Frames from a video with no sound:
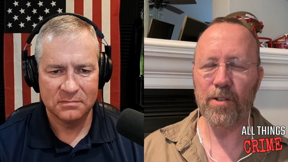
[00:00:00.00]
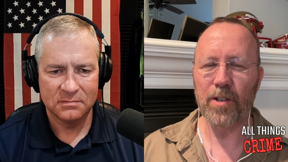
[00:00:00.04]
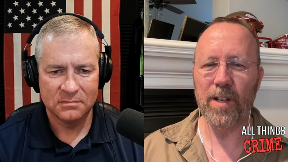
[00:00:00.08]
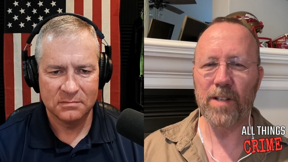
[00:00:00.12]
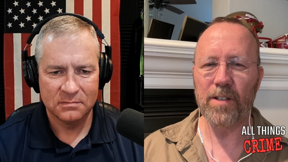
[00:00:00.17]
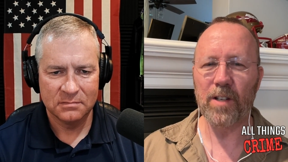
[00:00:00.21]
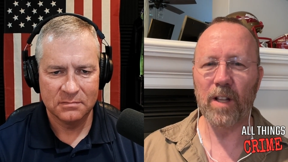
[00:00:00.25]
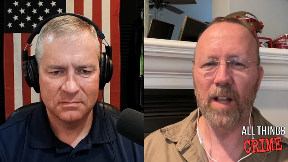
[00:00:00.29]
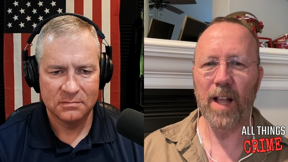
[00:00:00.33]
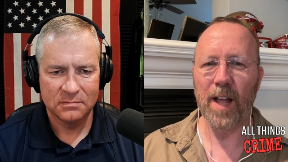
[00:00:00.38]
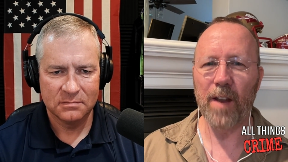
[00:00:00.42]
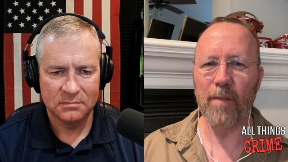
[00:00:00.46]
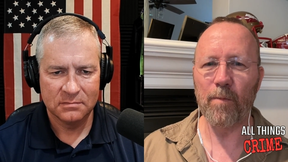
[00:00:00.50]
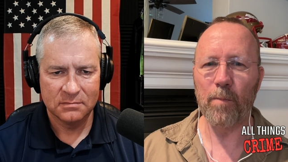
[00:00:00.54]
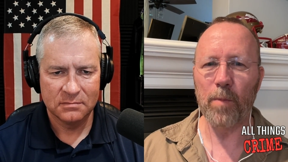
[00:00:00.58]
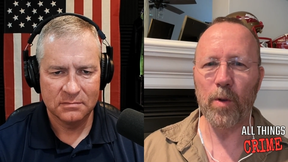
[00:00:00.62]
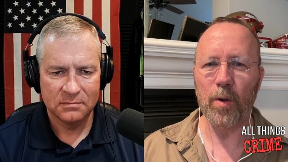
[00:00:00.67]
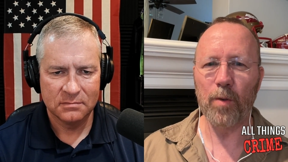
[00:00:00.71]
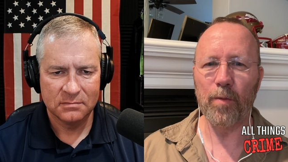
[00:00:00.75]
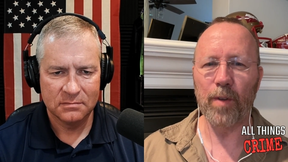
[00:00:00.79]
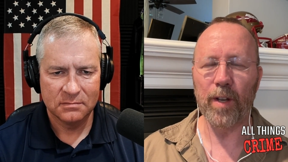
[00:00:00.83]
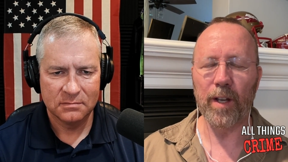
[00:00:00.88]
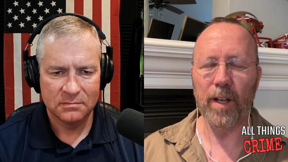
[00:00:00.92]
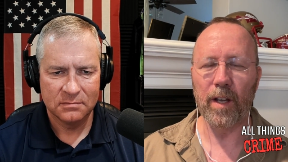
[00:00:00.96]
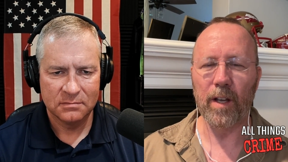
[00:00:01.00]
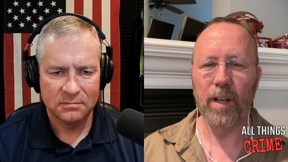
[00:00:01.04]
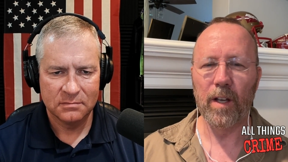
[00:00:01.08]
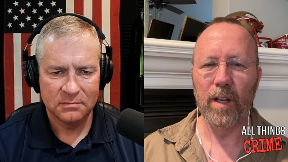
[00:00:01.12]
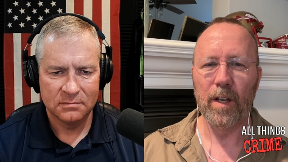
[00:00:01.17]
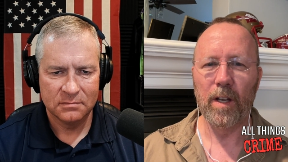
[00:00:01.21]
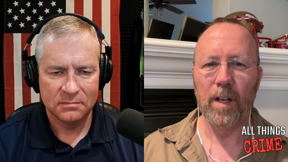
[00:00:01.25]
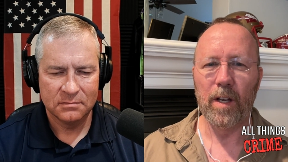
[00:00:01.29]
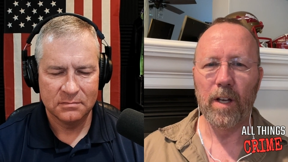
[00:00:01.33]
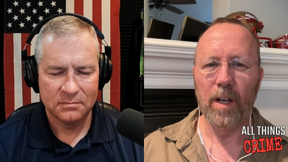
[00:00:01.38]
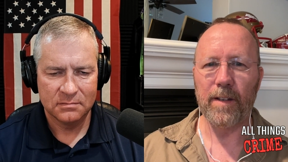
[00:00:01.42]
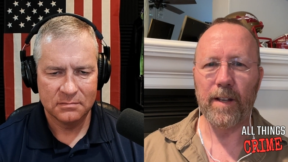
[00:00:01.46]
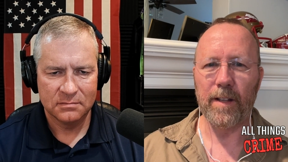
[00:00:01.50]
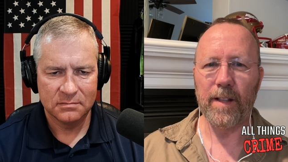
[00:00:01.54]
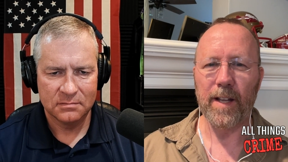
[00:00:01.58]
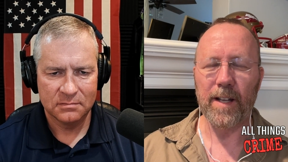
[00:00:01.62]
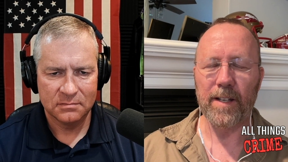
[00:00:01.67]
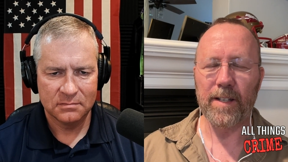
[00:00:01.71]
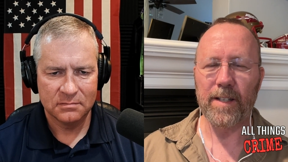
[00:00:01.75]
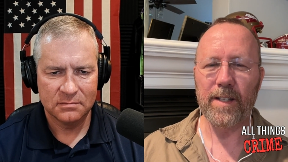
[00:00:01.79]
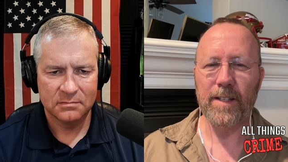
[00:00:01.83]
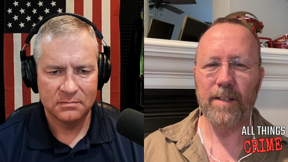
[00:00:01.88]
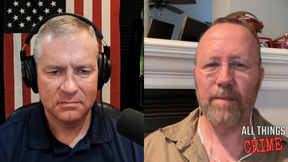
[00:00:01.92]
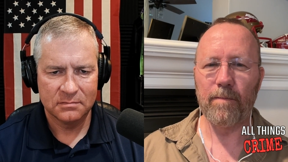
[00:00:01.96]
Speaker 1: So that's a lot of moving in
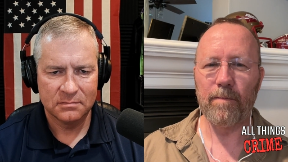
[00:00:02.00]
that